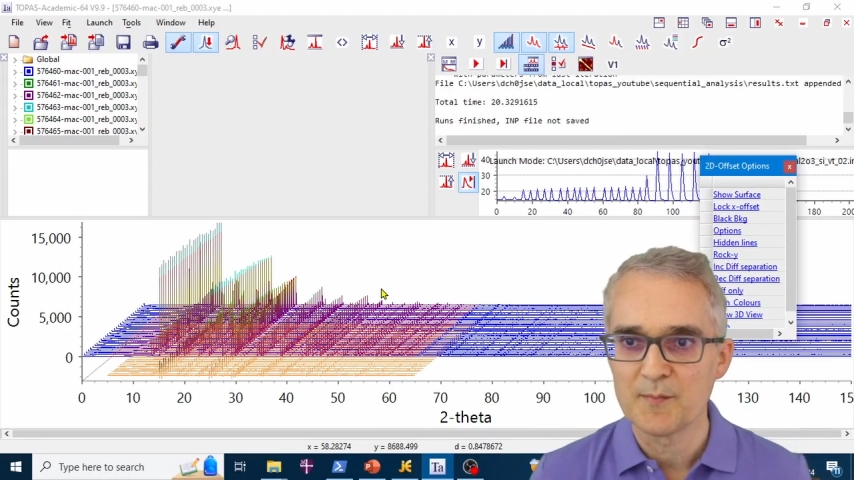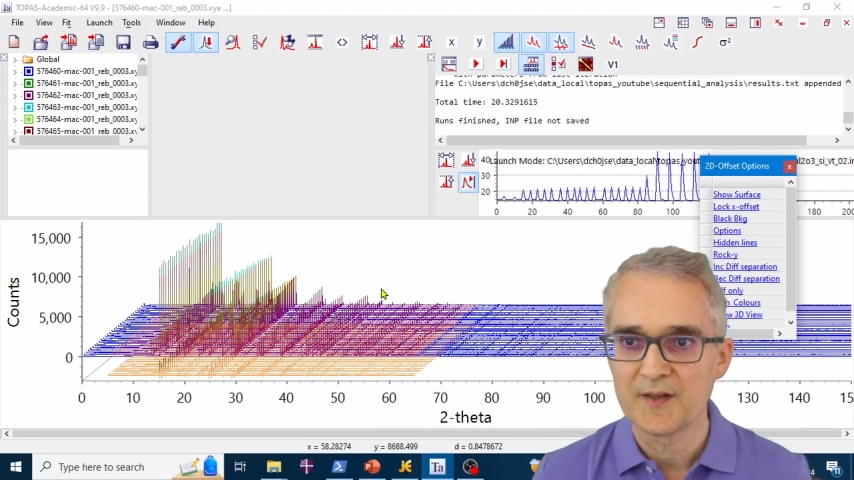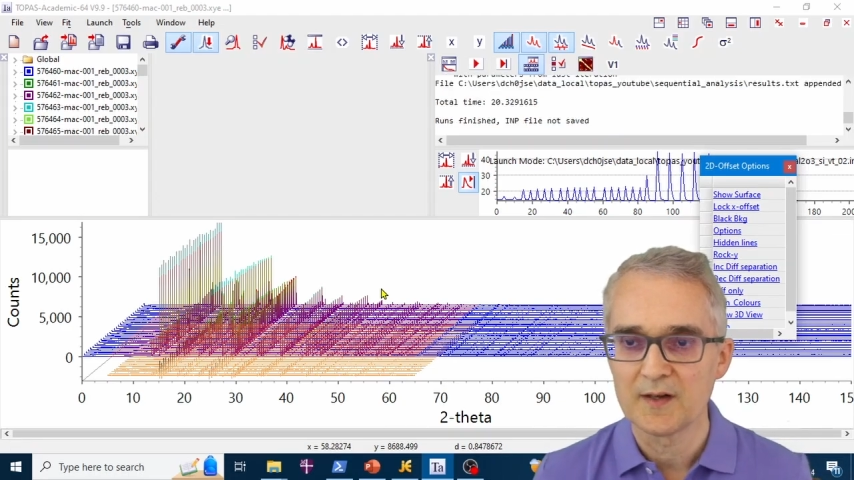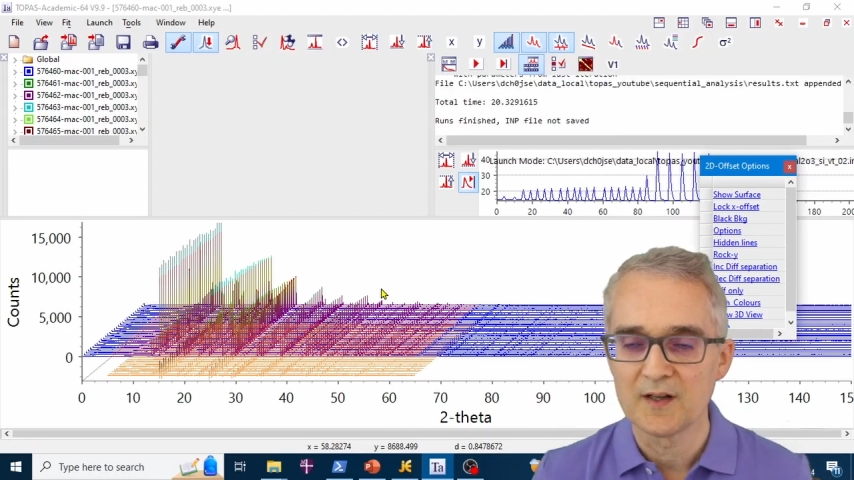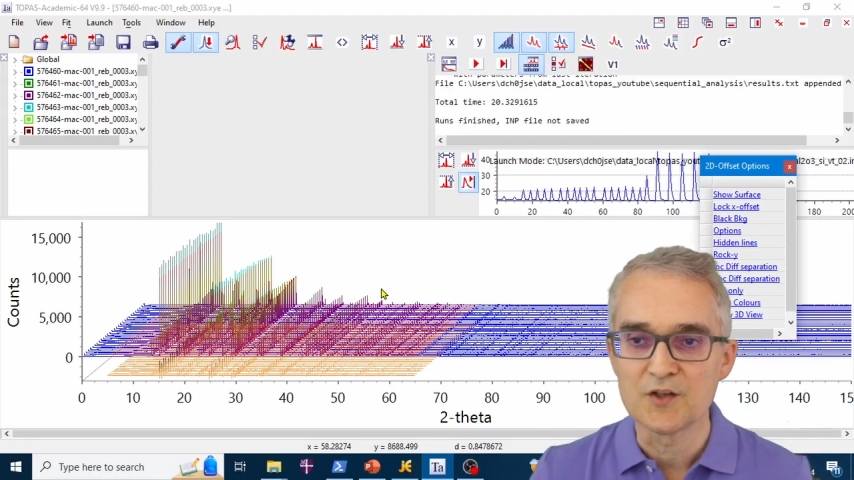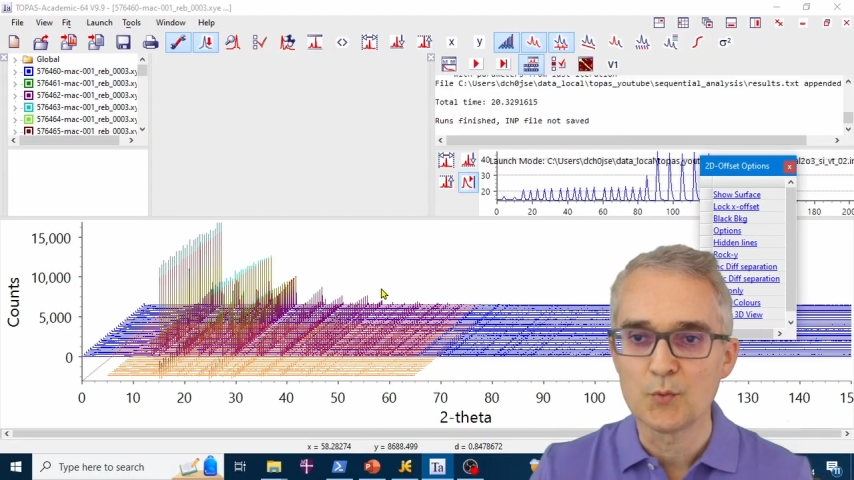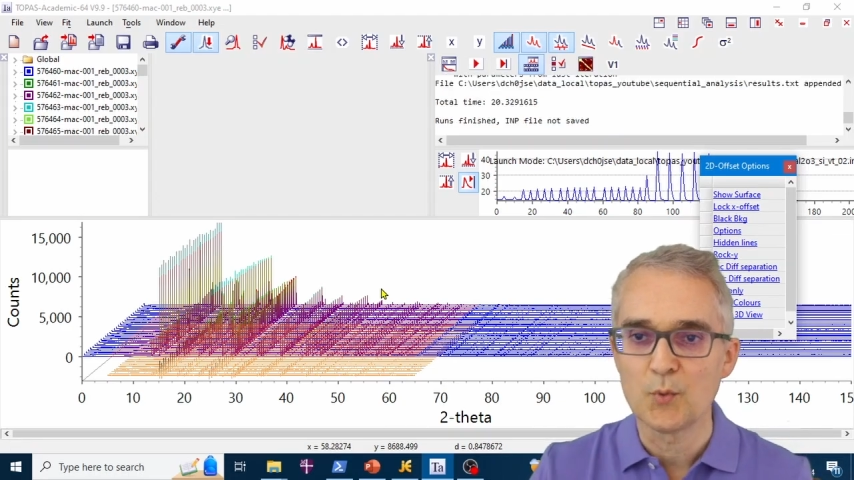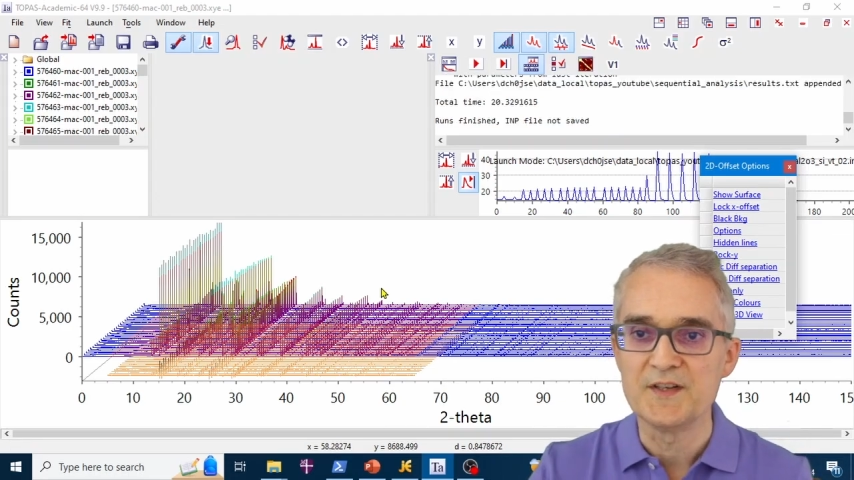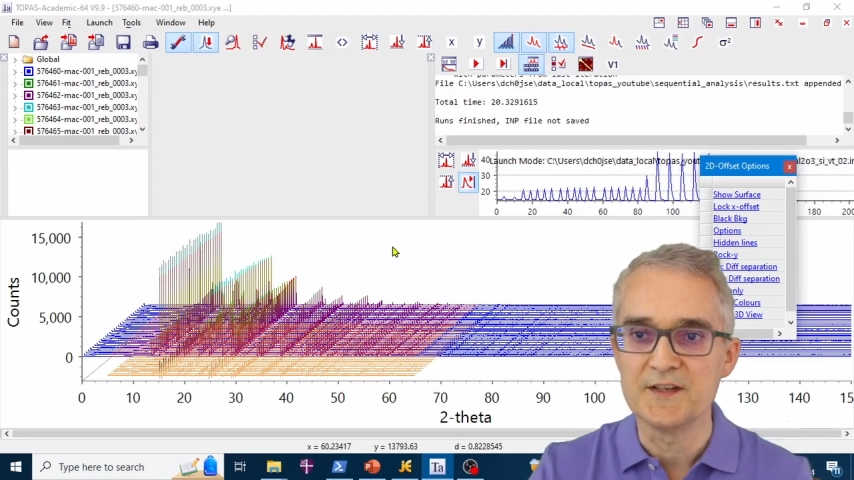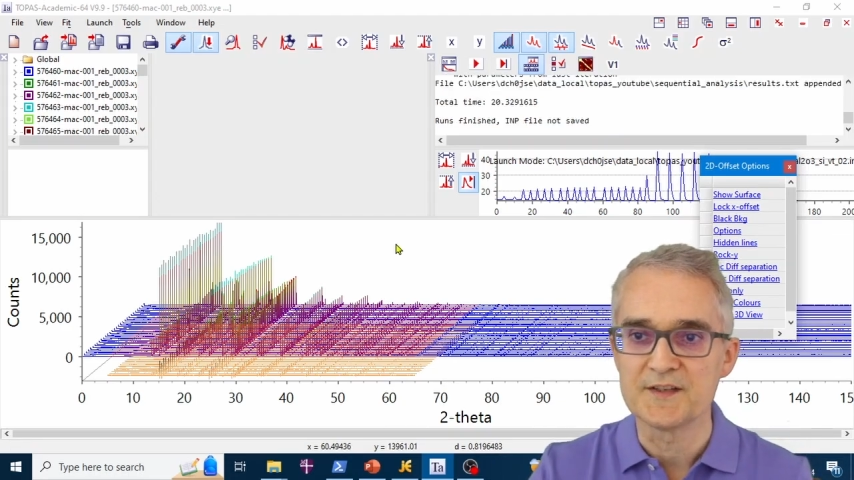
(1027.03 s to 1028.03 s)
like
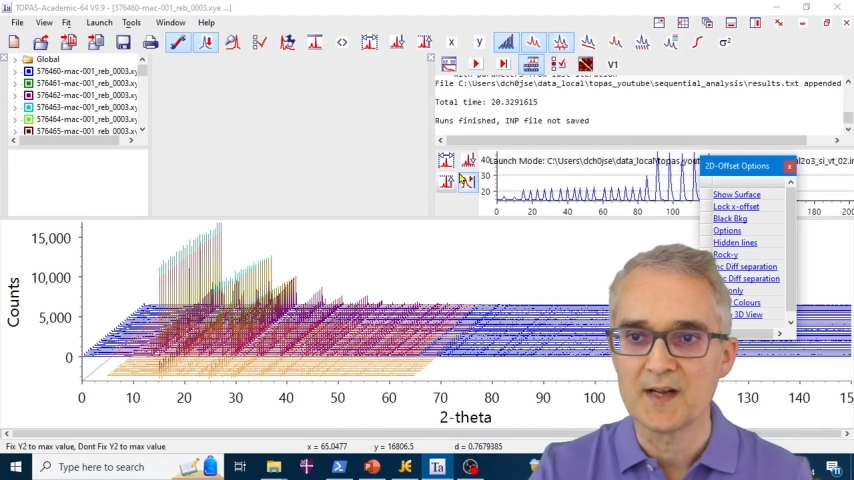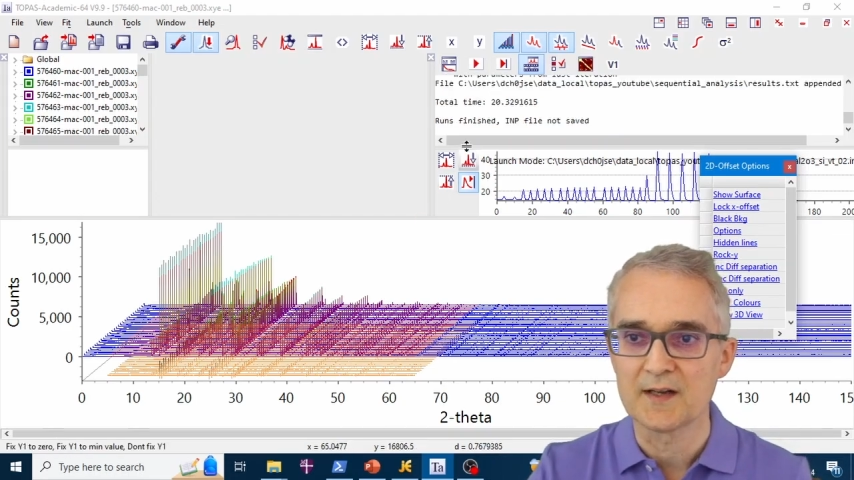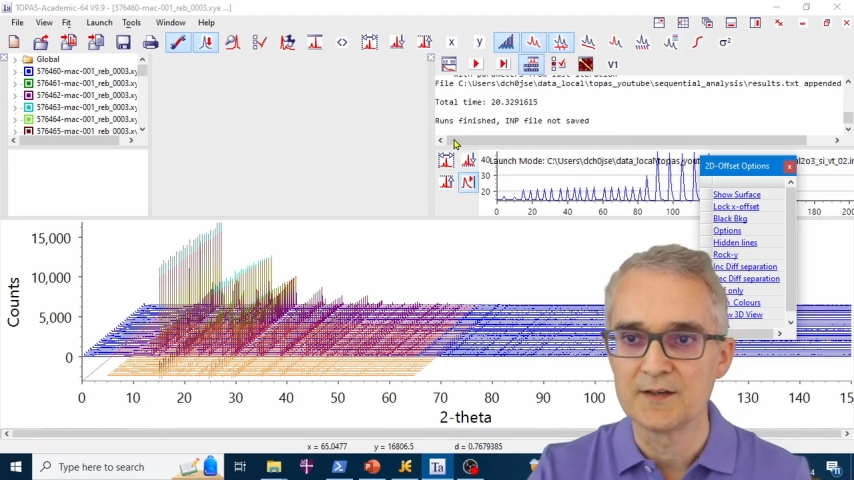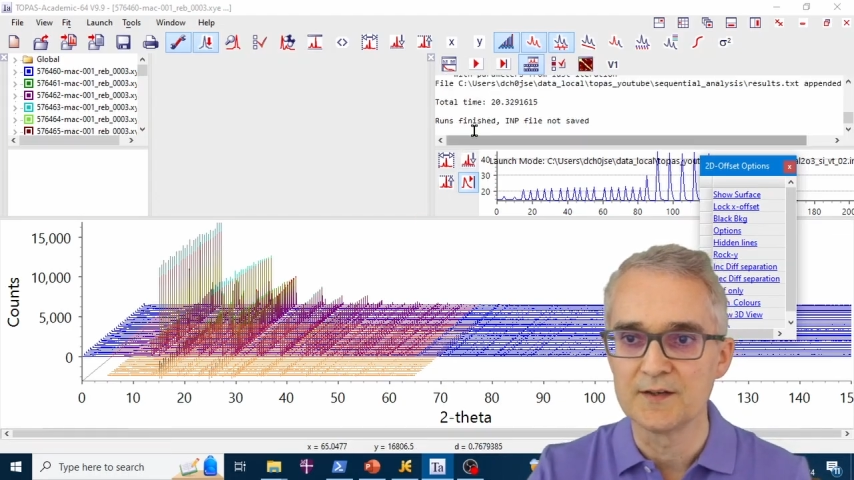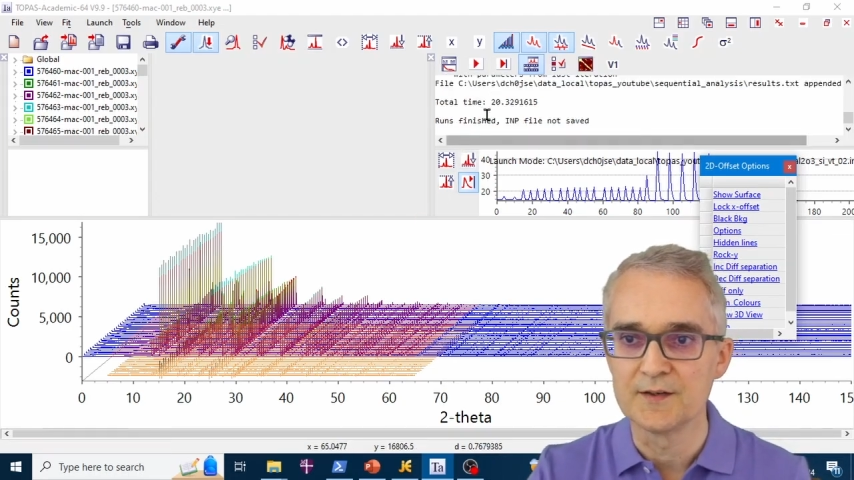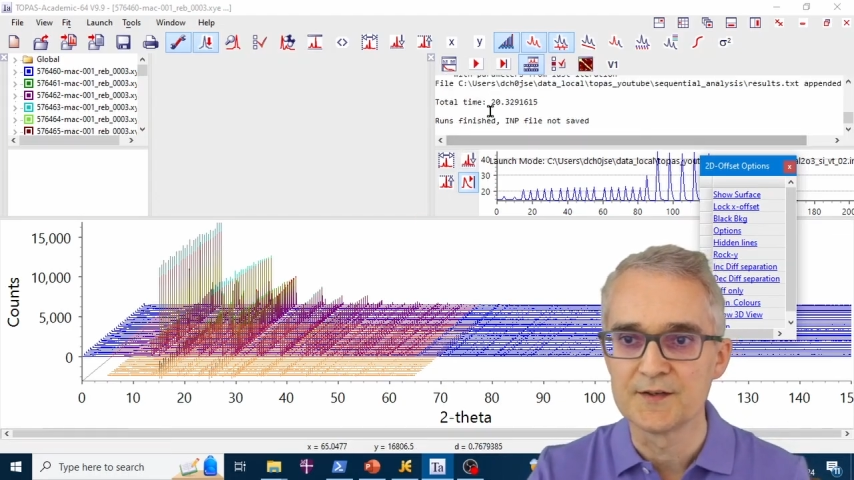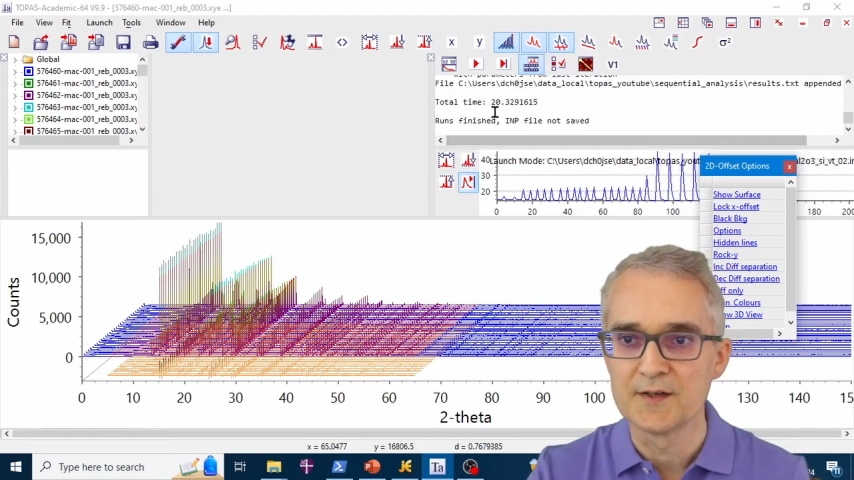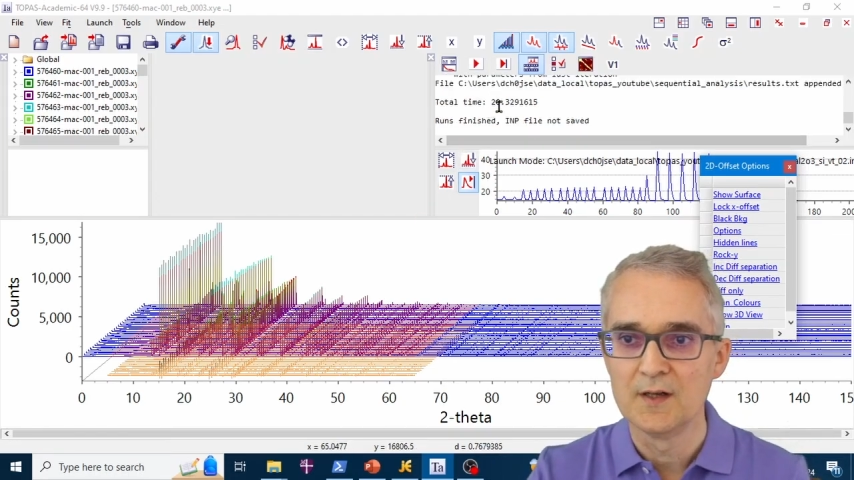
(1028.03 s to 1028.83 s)
20 seconds